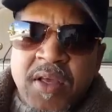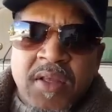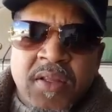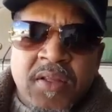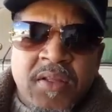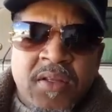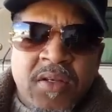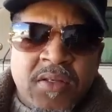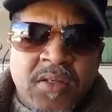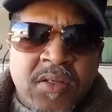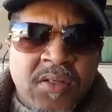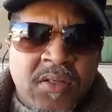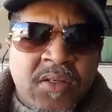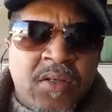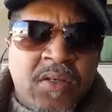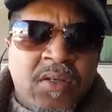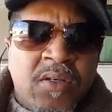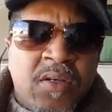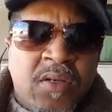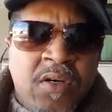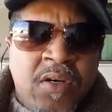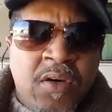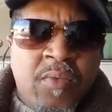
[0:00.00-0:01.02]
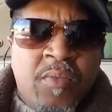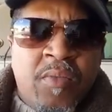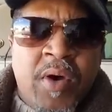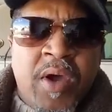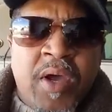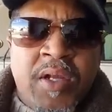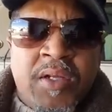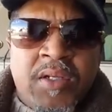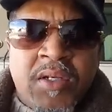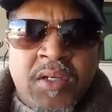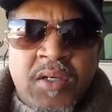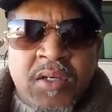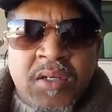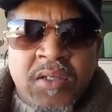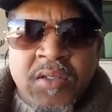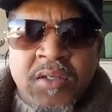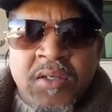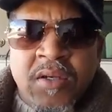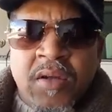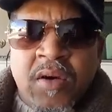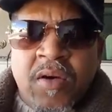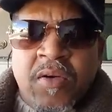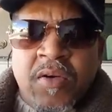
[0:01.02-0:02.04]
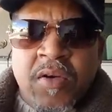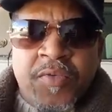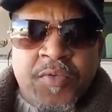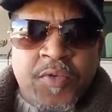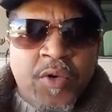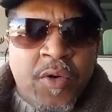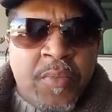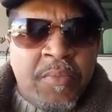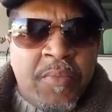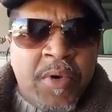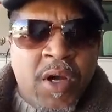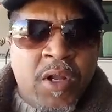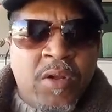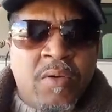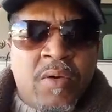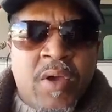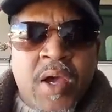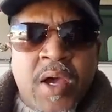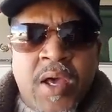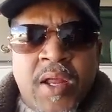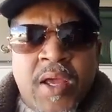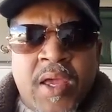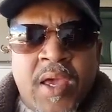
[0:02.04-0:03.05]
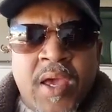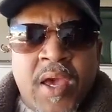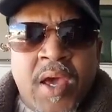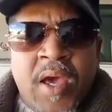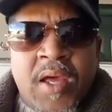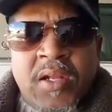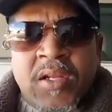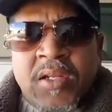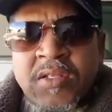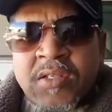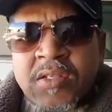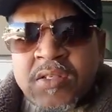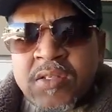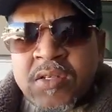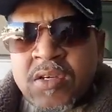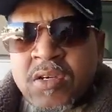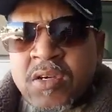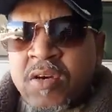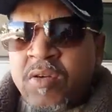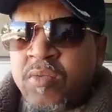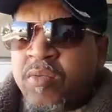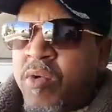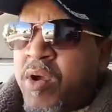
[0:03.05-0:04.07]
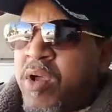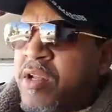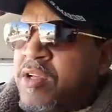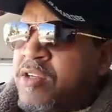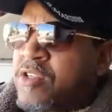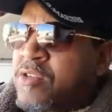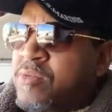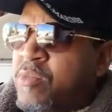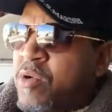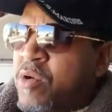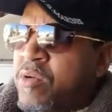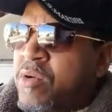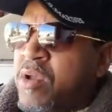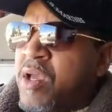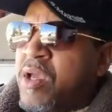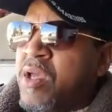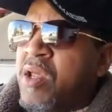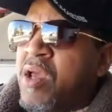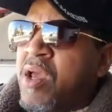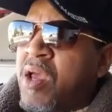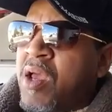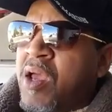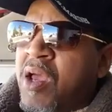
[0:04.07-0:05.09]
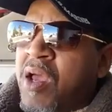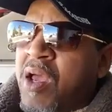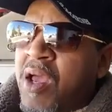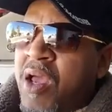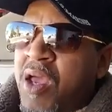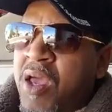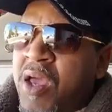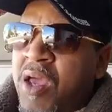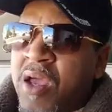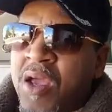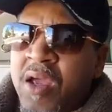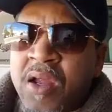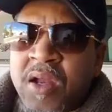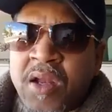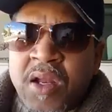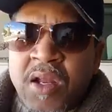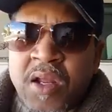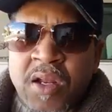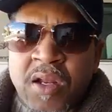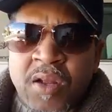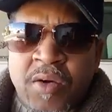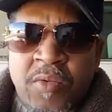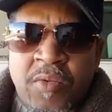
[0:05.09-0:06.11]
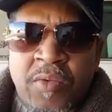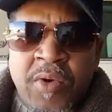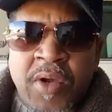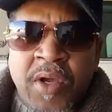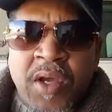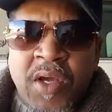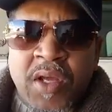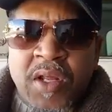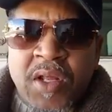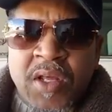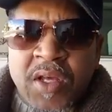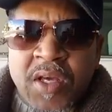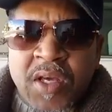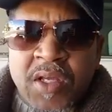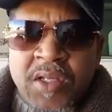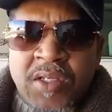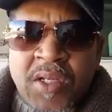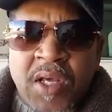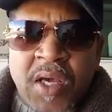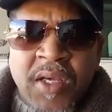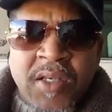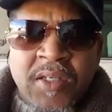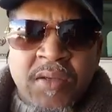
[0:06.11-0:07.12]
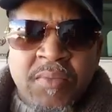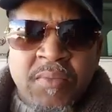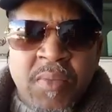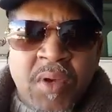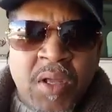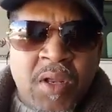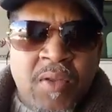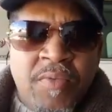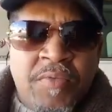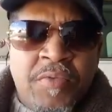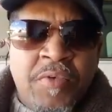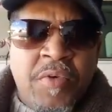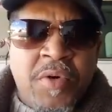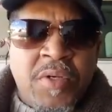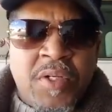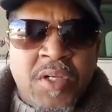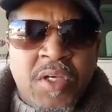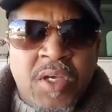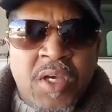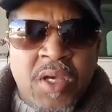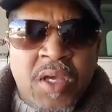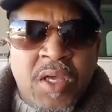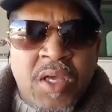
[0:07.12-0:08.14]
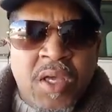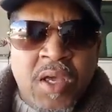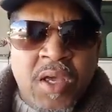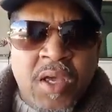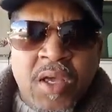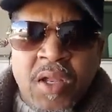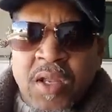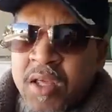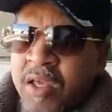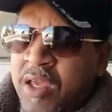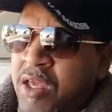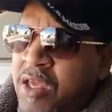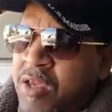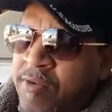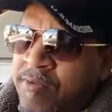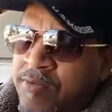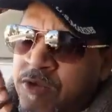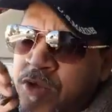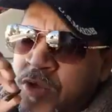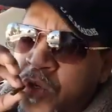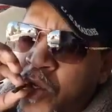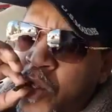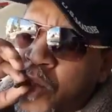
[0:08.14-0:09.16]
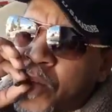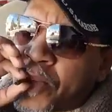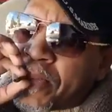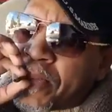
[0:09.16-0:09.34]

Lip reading: is a good way to, if you're a mellow kind of cat, this is a good way to smoke it. And the weed, it takes a minute for it to kick in. It gives you